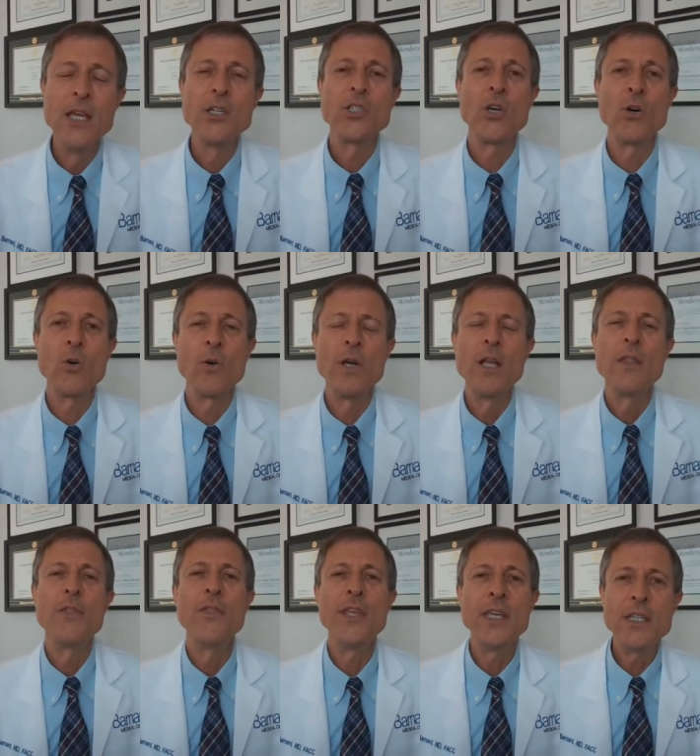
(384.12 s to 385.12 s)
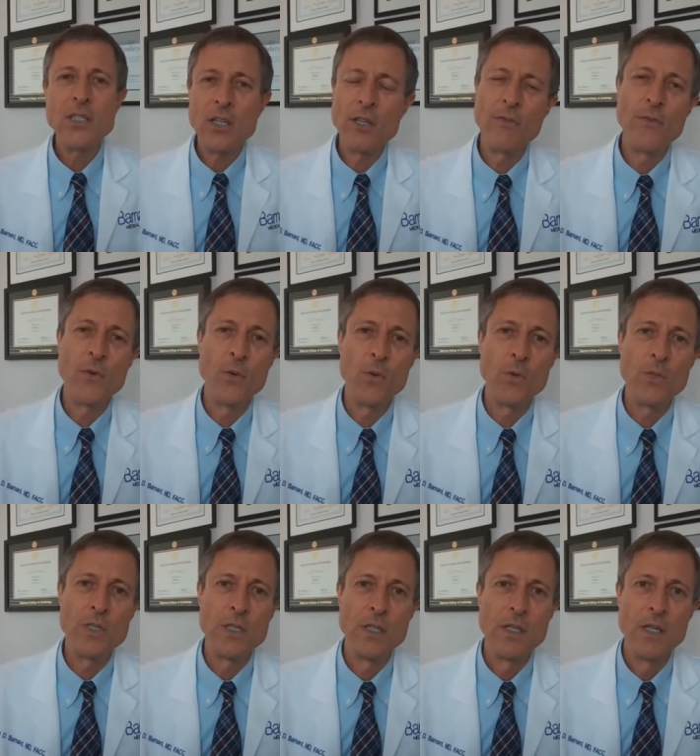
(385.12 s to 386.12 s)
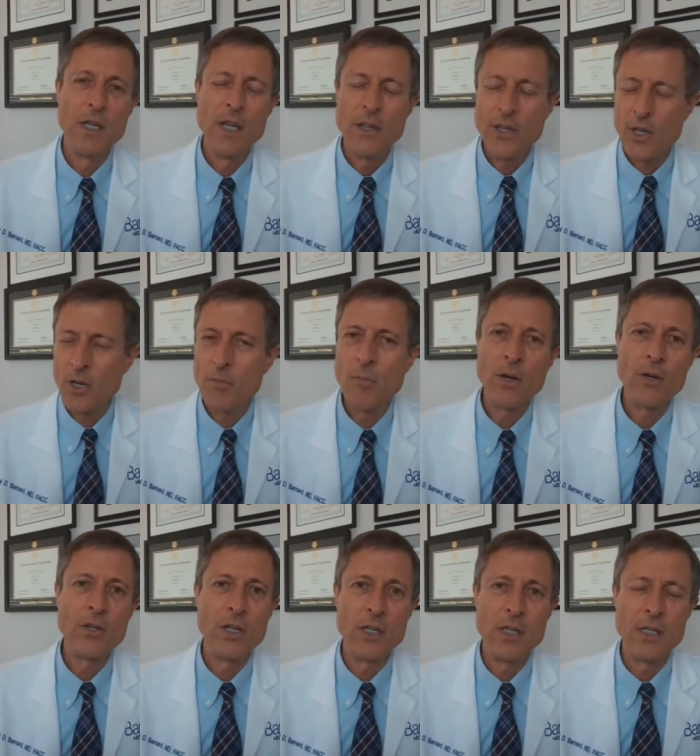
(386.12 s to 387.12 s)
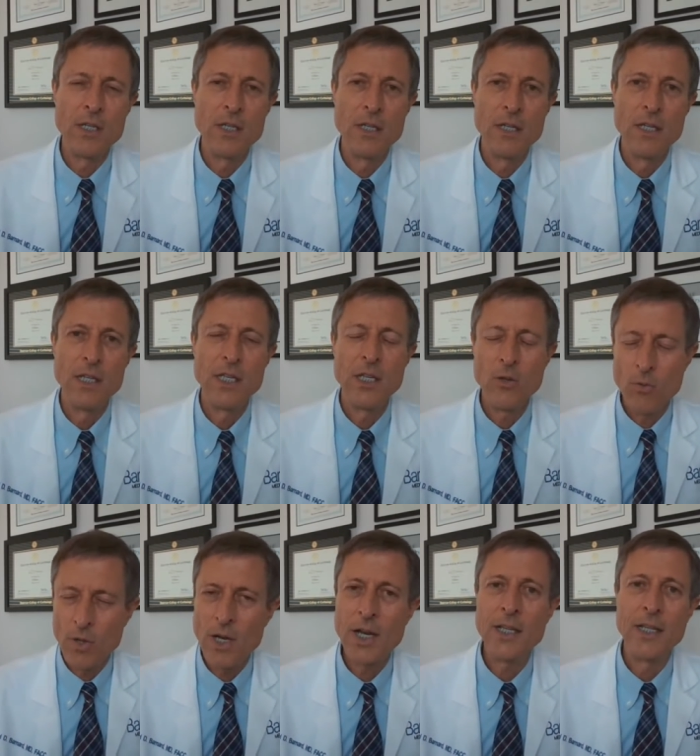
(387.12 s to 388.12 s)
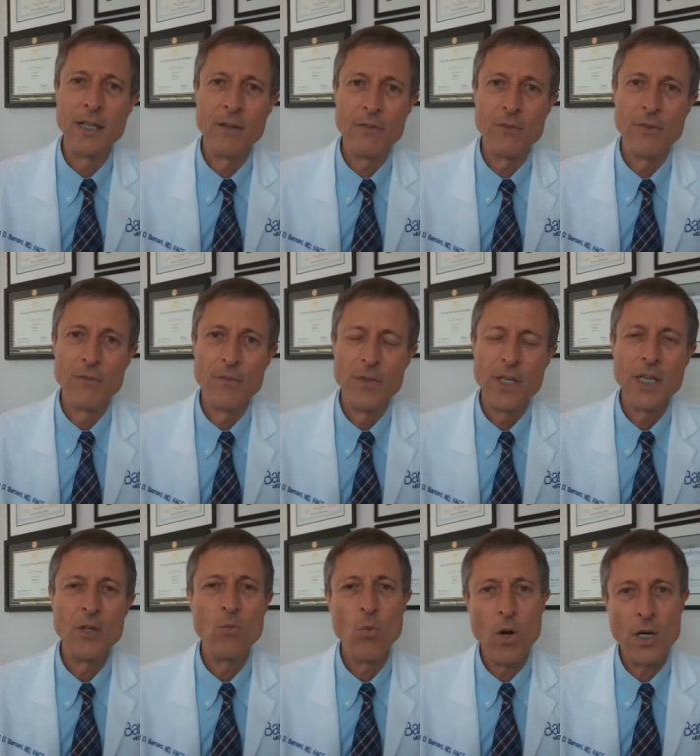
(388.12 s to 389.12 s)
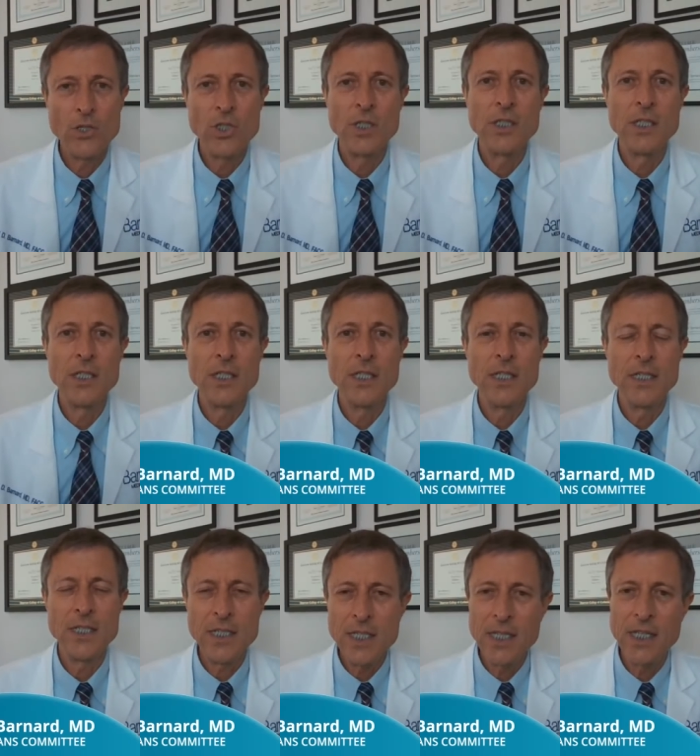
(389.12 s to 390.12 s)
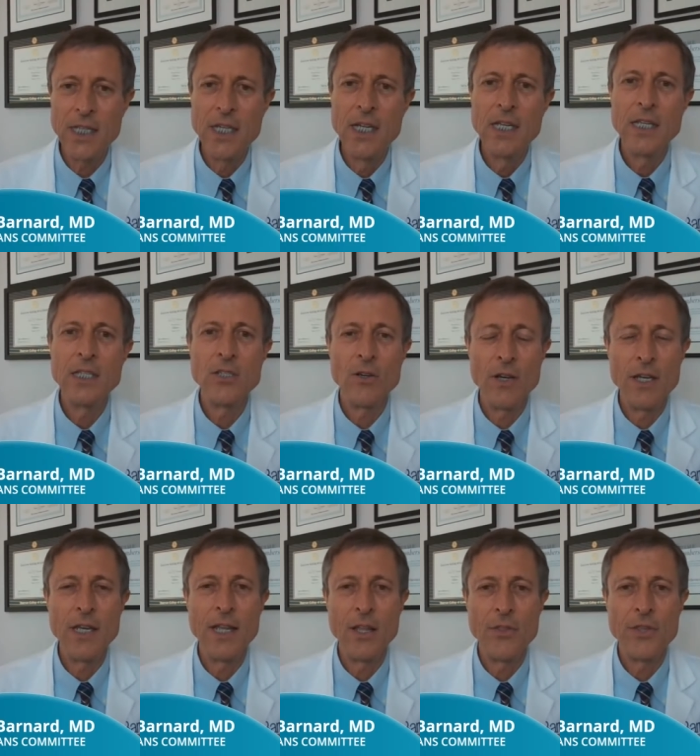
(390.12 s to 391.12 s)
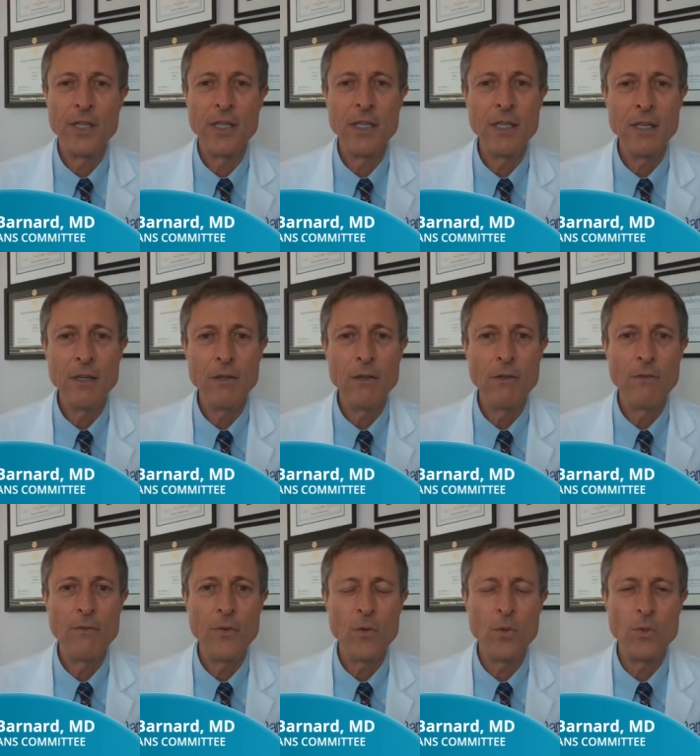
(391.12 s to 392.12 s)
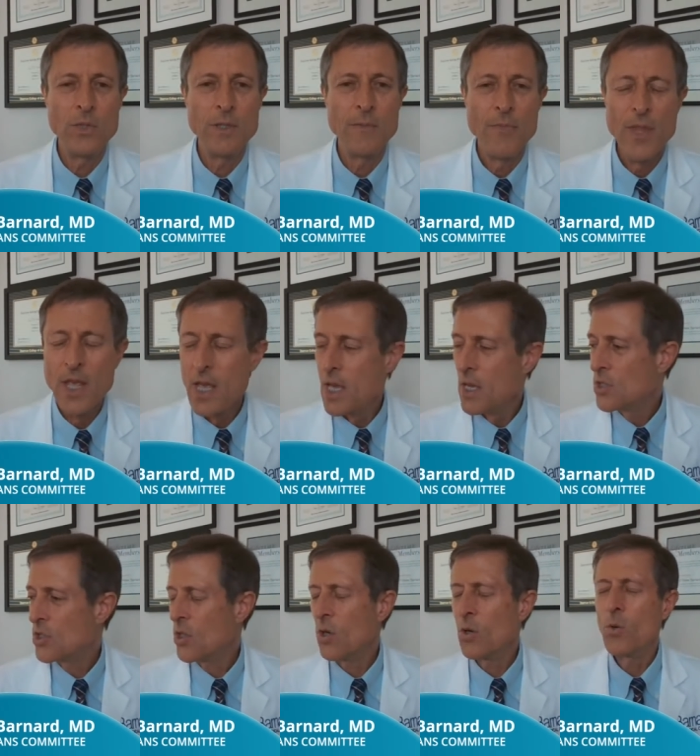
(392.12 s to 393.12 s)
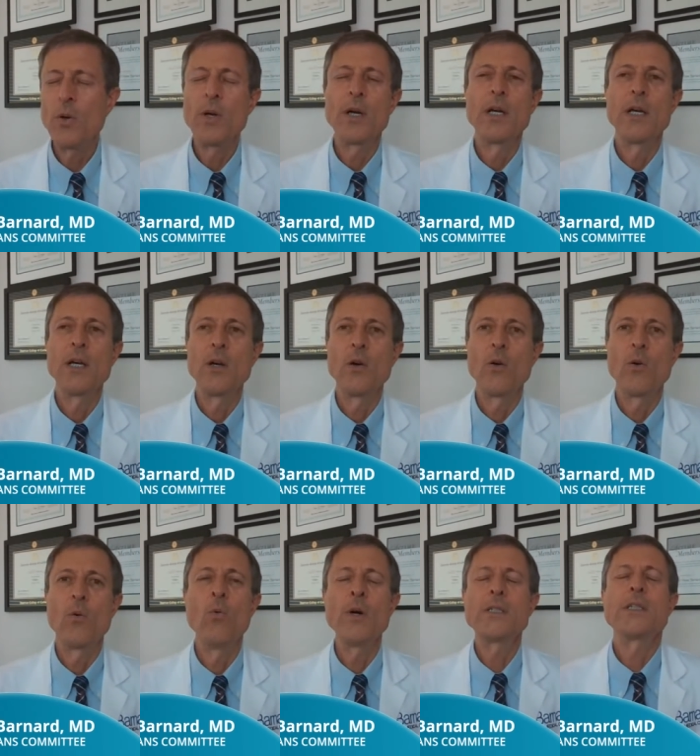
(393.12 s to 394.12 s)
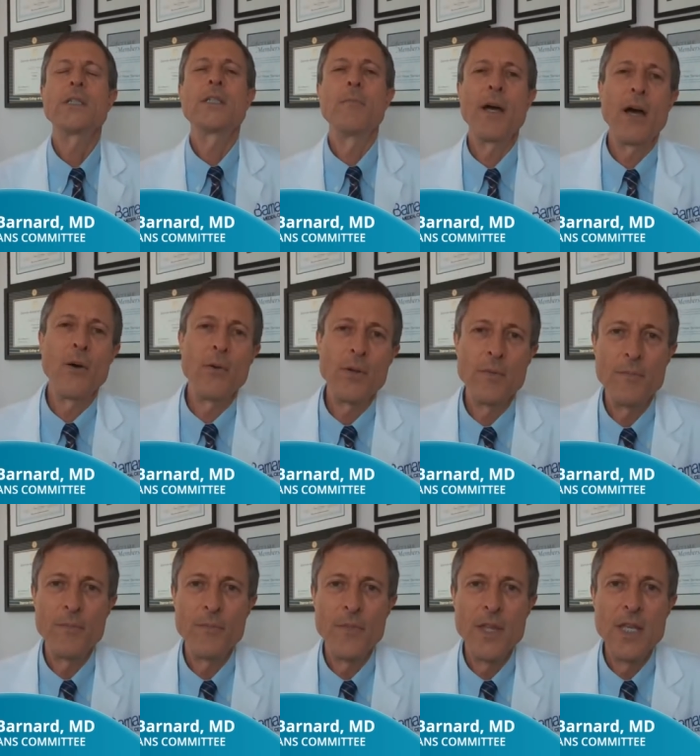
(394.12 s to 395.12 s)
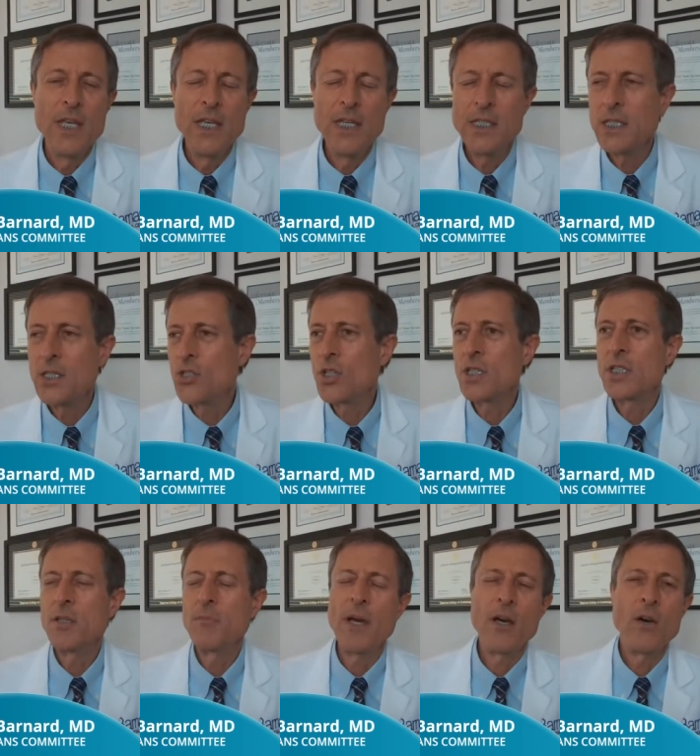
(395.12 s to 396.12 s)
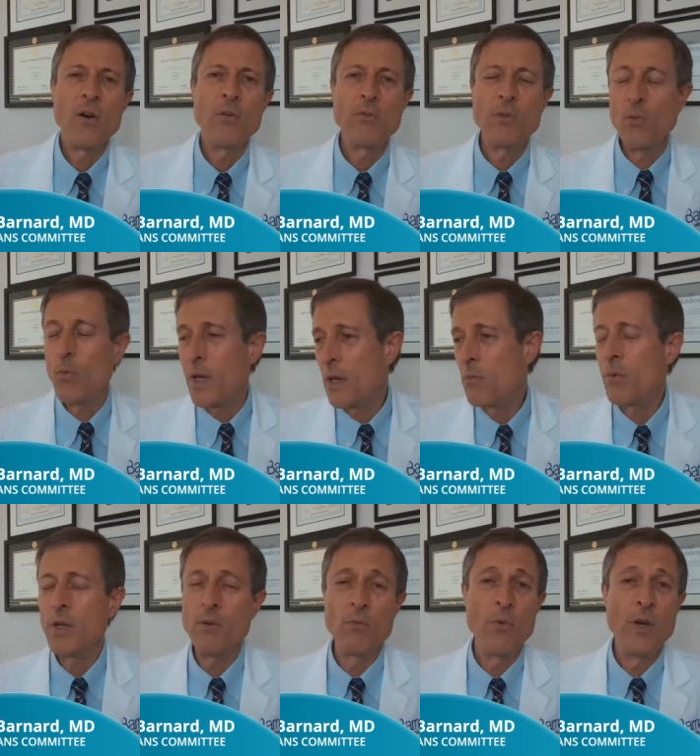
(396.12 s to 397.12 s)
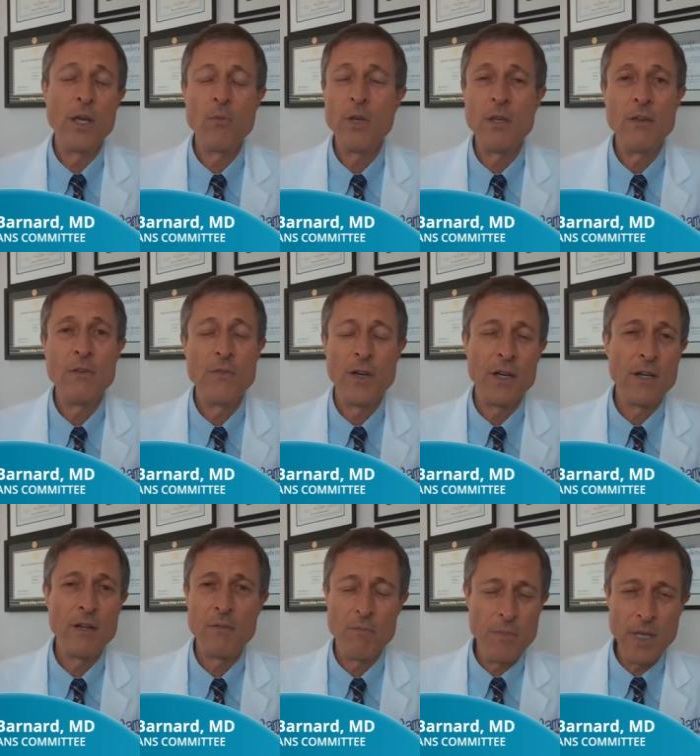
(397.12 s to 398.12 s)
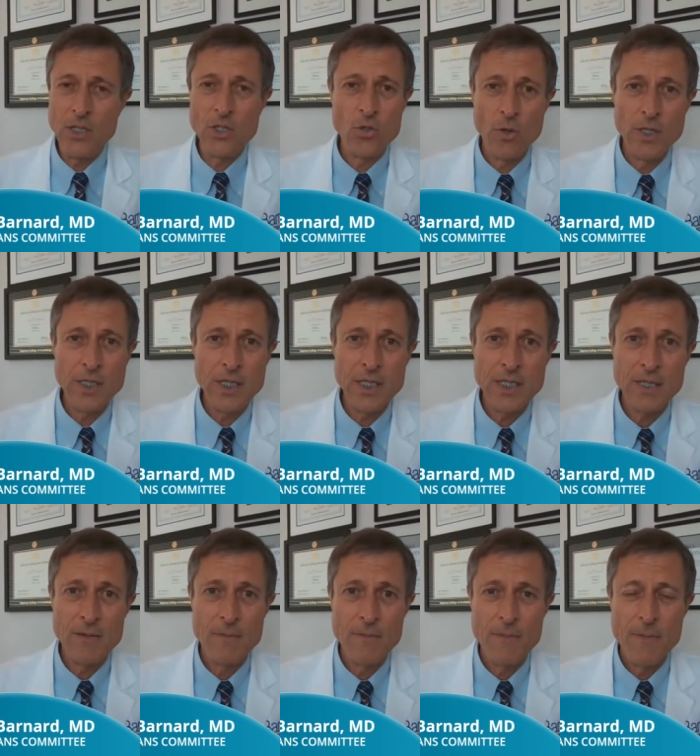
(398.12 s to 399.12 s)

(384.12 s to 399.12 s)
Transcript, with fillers: So these are the foods that are marketed here where I live in Washington, D.C. These are unhealthy foods. So what's this about? Is this just about the way, we, way we've uh, made choices?